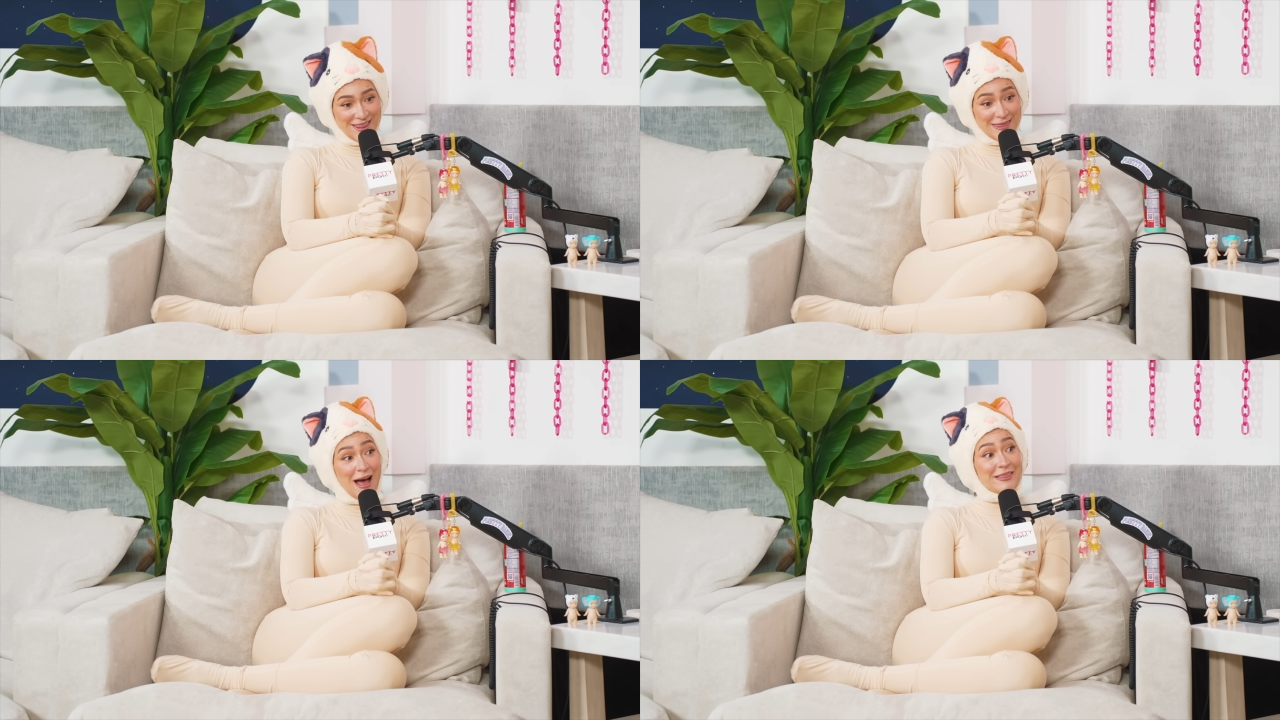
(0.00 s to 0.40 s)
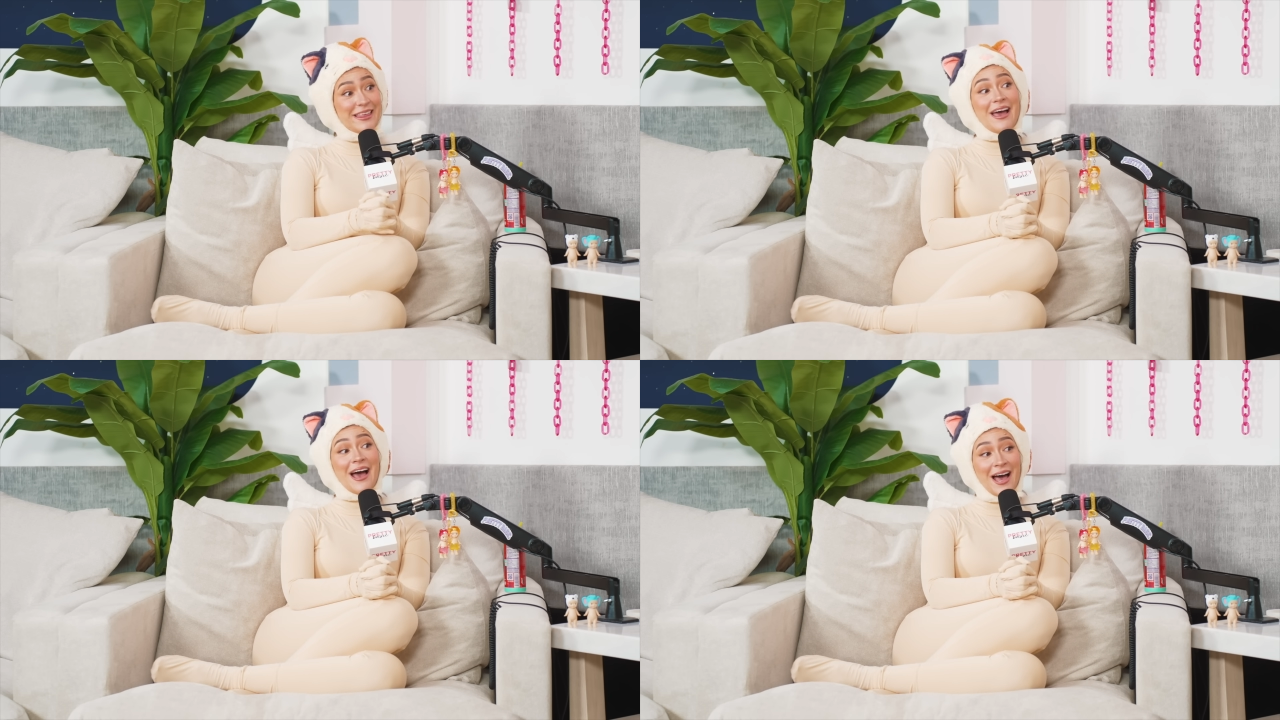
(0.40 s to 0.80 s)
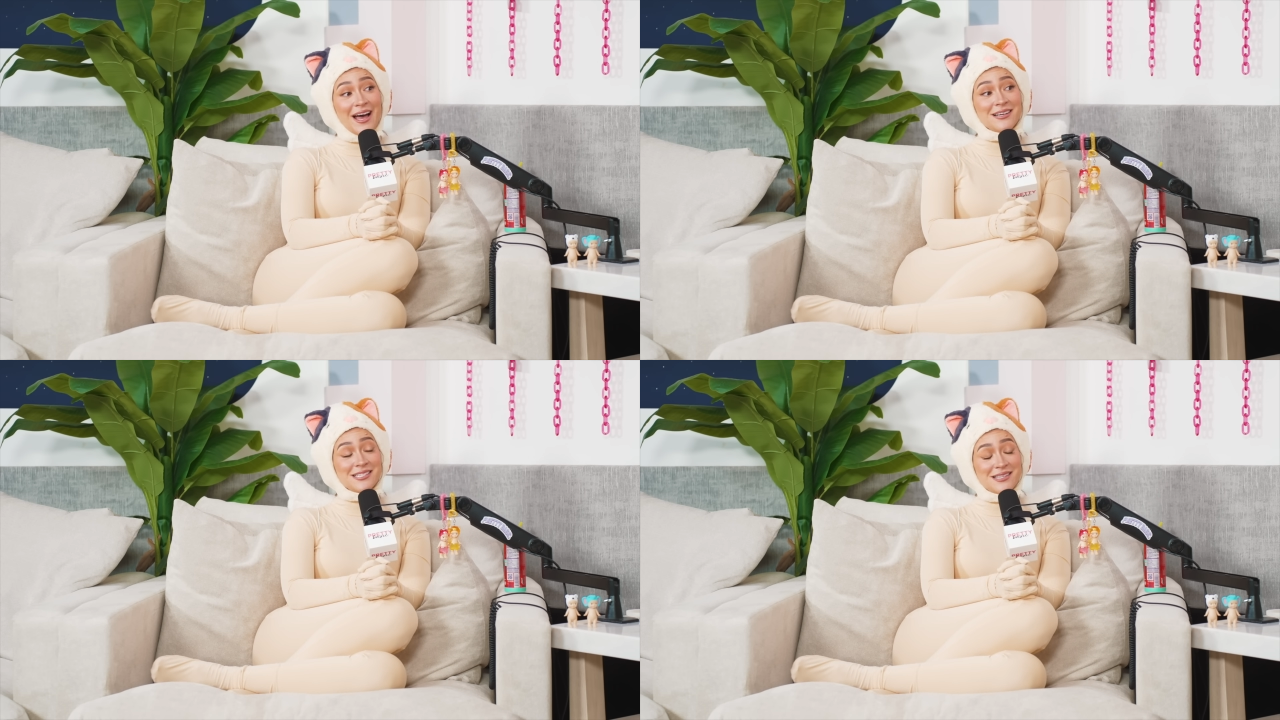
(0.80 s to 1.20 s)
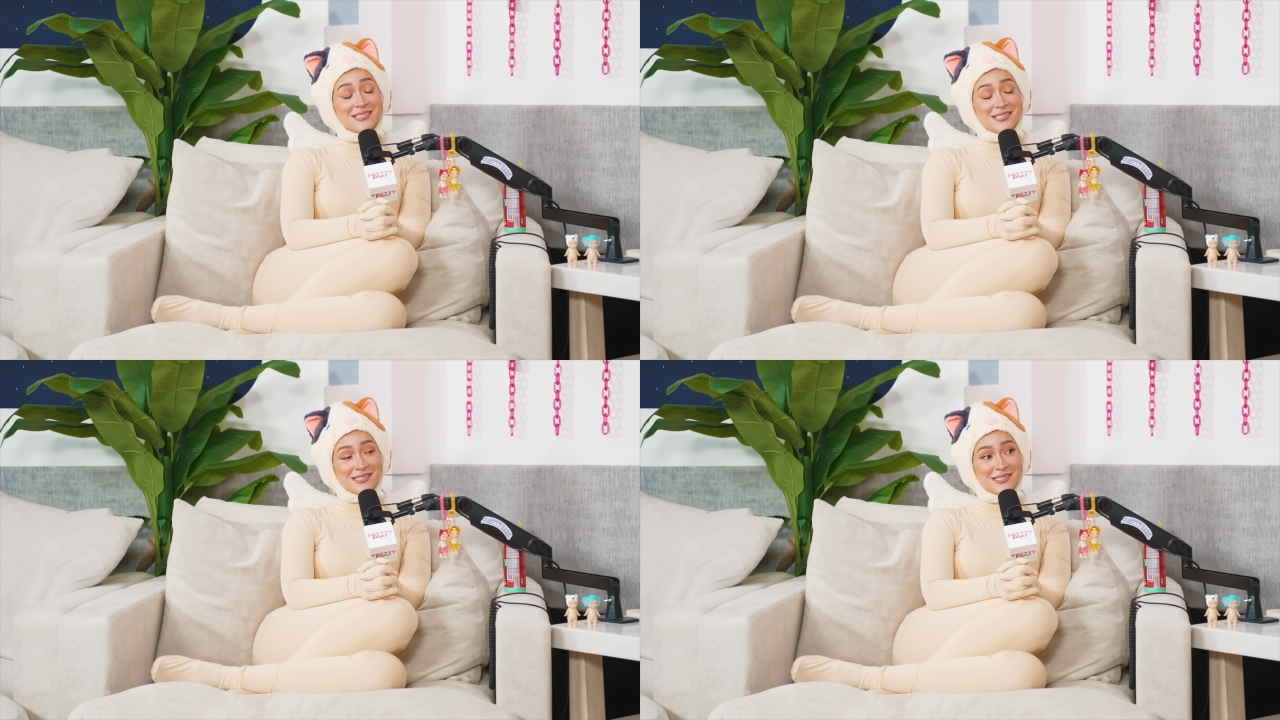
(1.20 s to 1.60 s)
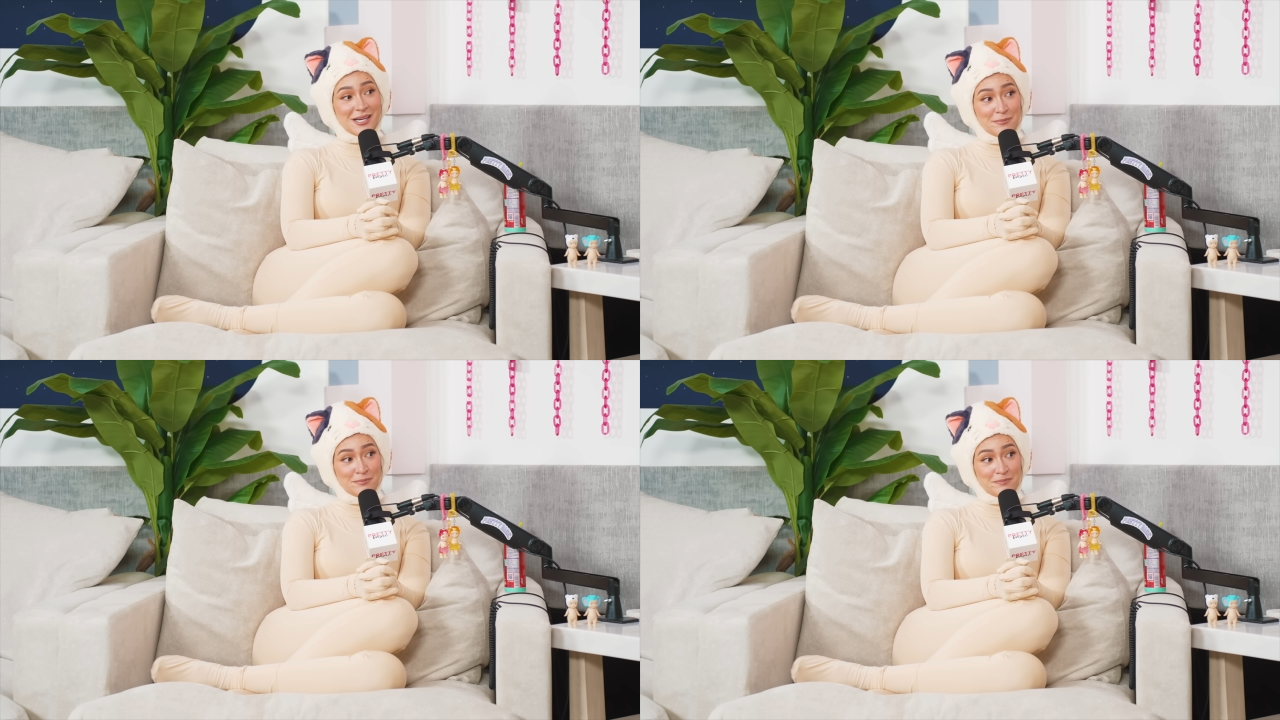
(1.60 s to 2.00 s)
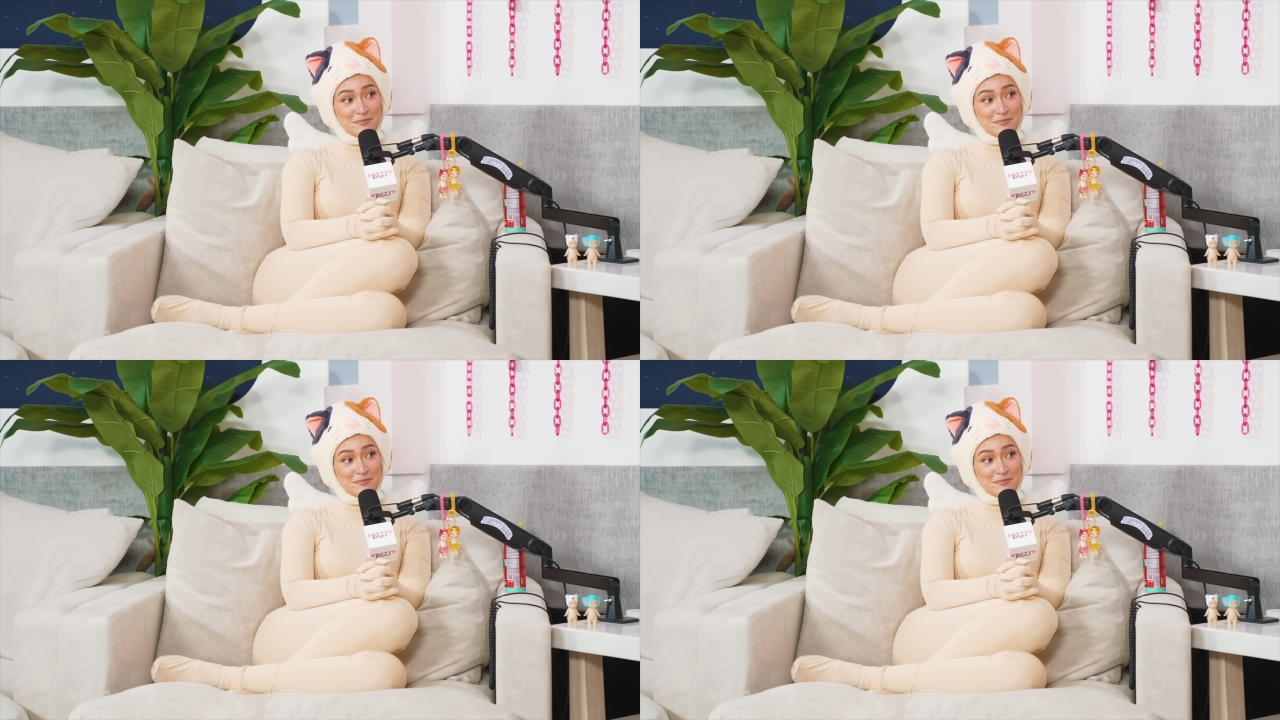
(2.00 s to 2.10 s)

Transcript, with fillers: thought they hacked the system